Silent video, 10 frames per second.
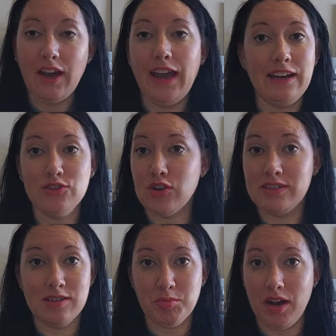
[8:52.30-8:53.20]
I had to
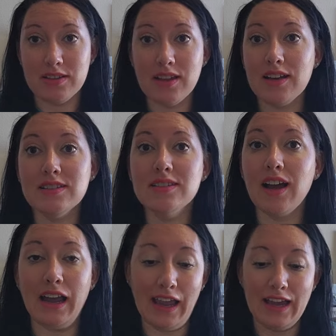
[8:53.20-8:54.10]
trust the process.
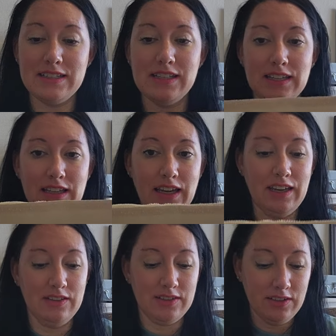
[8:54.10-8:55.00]
I had to
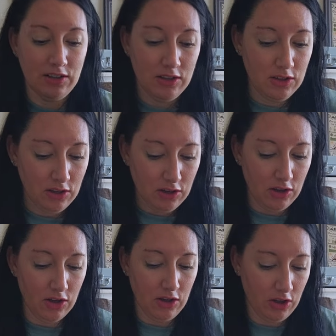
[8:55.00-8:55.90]
get
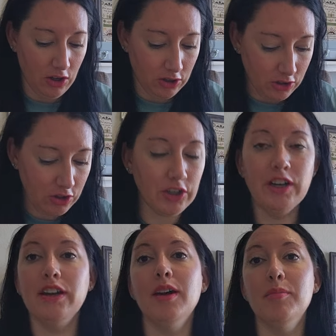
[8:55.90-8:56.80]
a
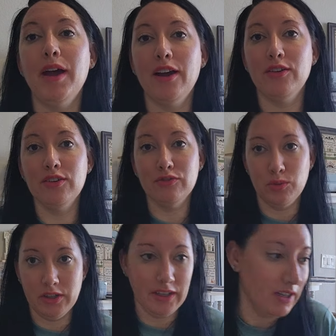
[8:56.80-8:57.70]
good amount of
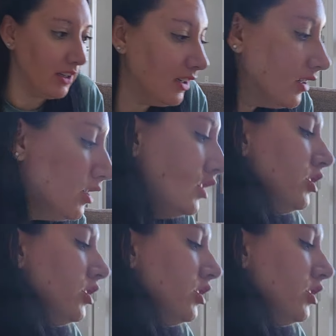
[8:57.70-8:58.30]
work in